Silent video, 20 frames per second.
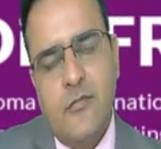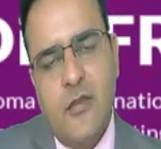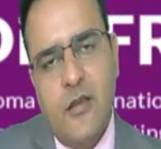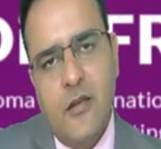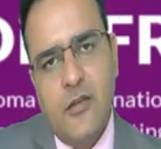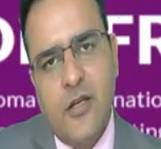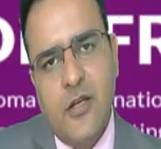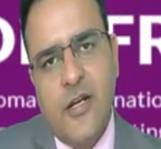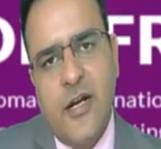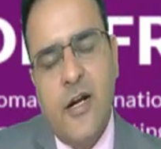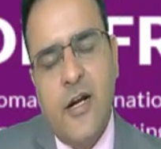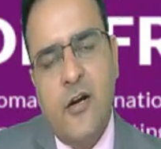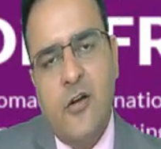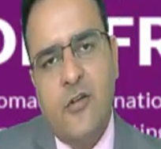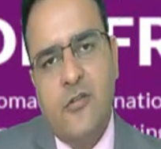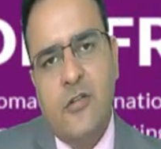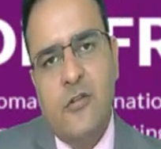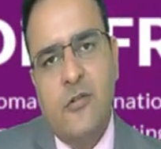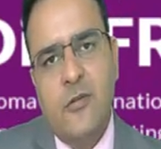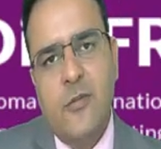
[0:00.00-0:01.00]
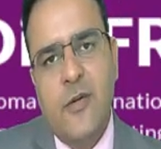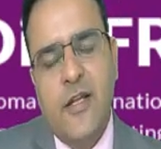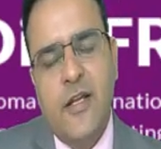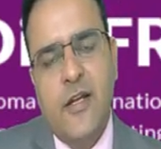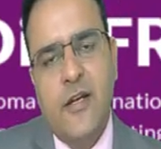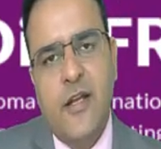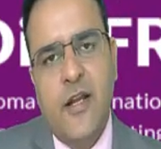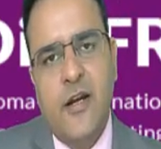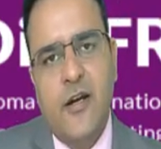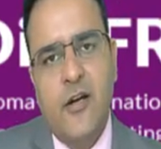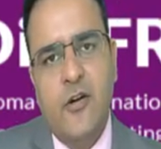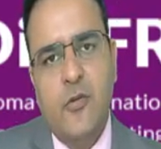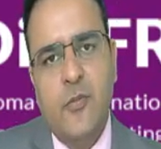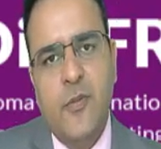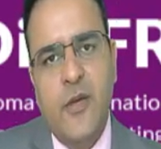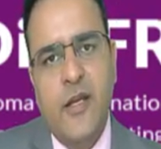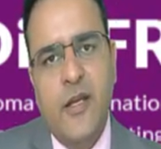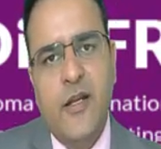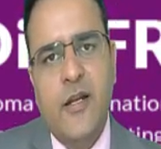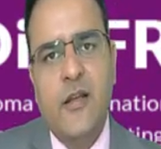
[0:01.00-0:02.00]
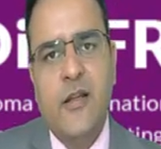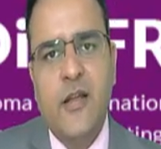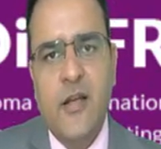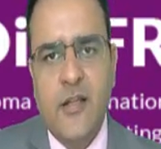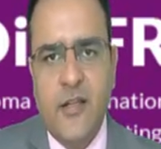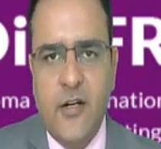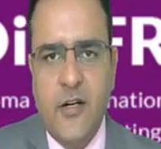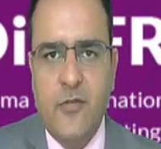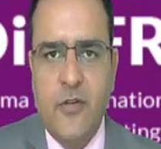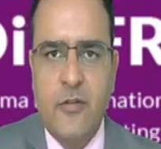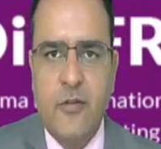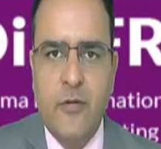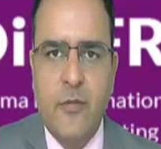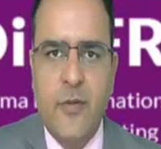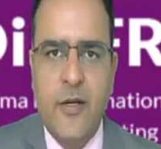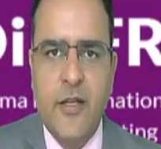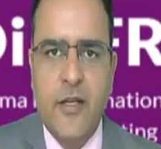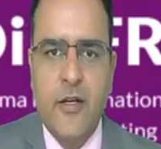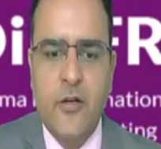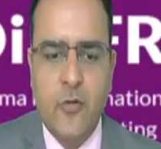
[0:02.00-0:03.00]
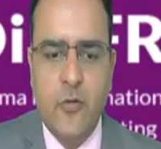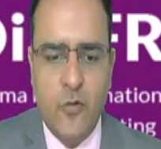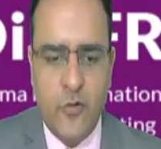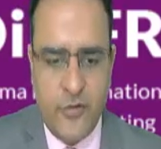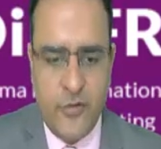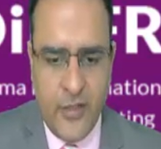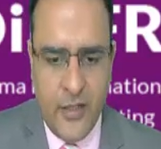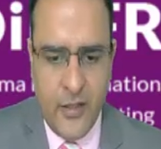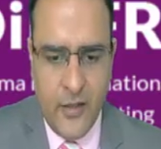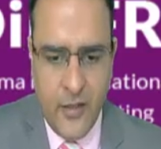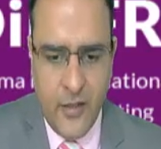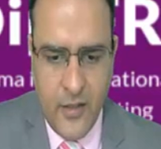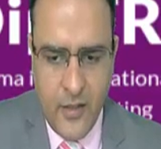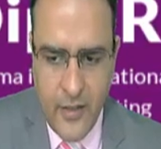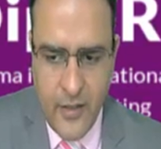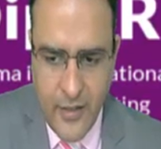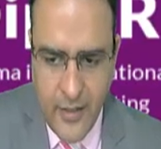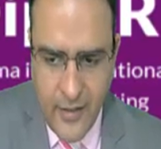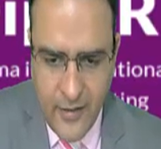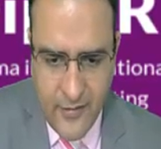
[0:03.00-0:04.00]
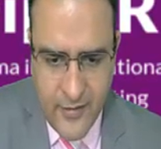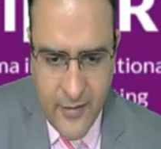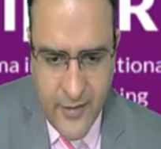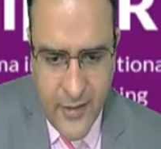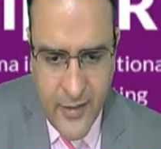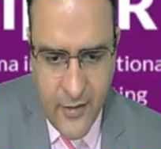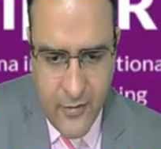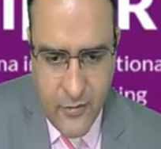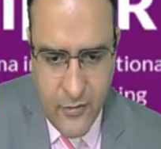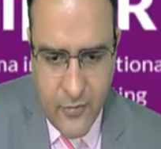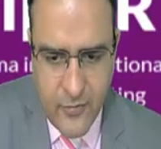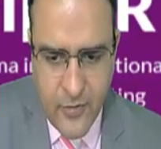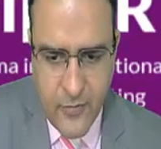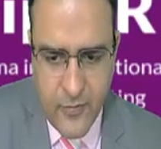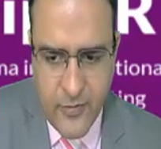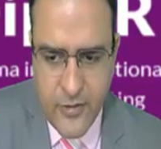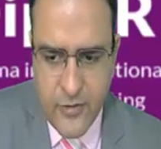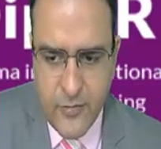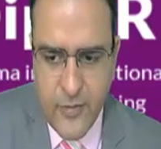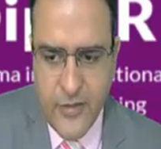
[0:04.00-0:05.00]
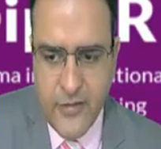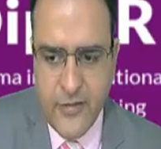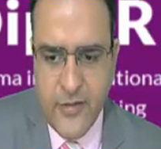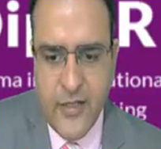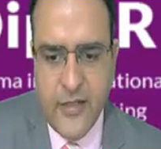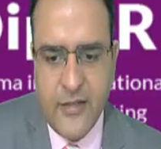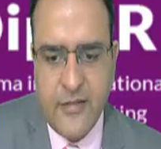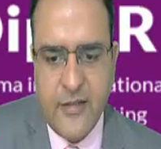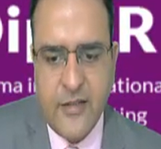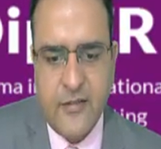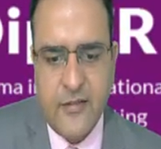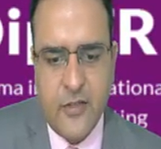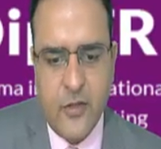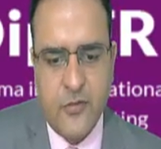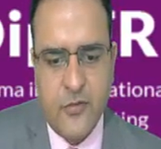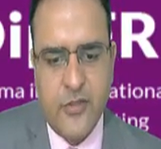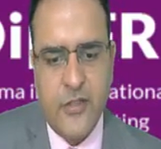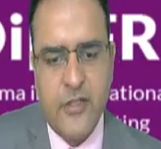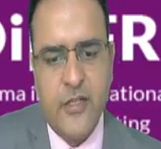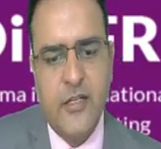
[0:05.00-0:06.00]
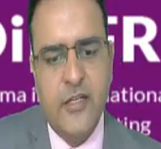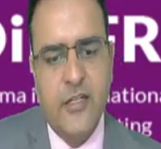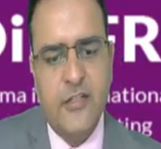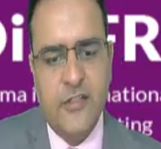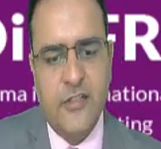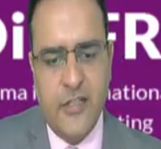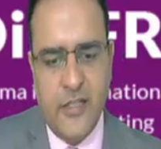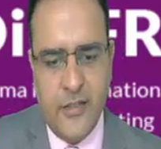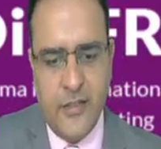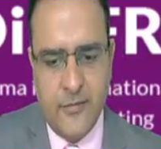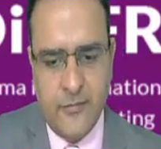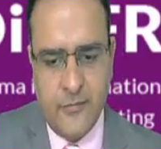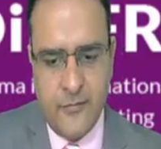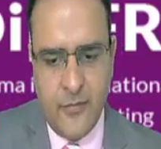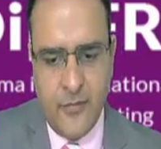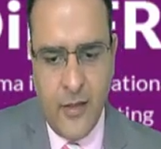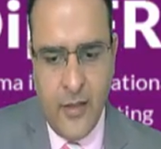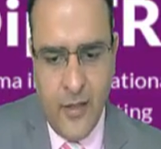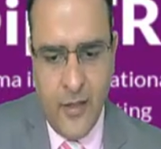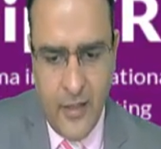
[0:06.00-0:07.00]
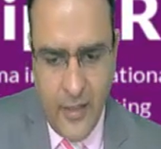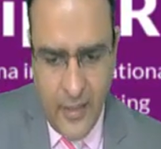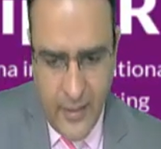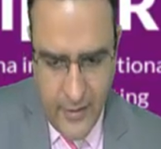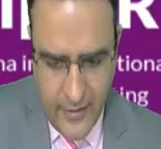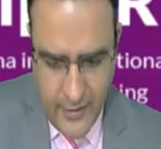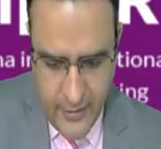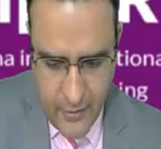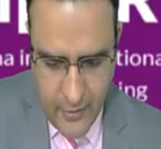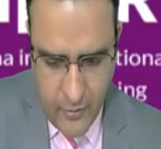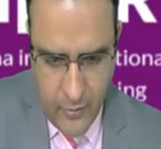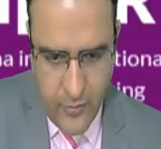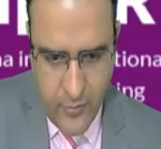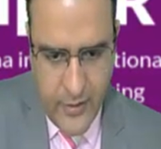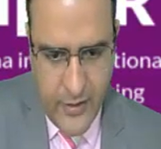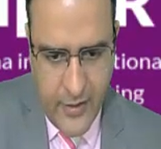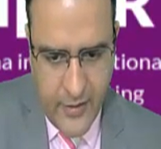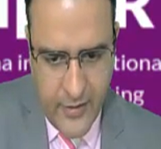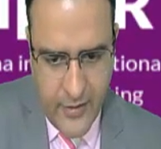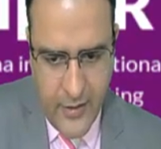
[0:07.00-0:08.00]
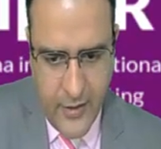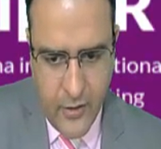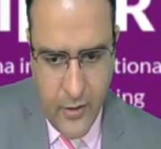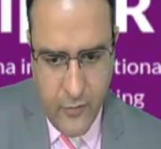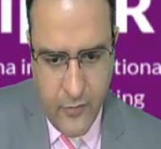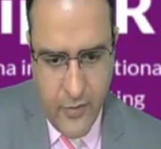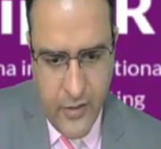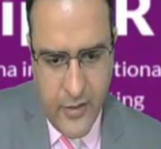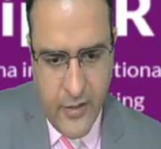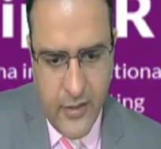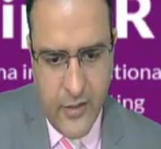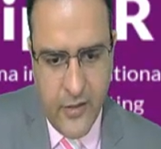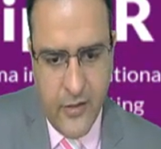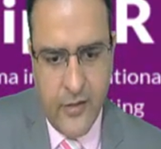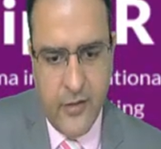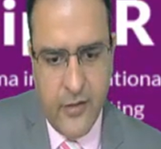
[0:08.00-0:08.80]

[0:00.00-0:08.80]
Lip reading: the credit losses will be taken directly to P&L, the other difference will be taken to OCI. Here is a debt instrument which is measured at 6,000 initially, and later on at the end of the year,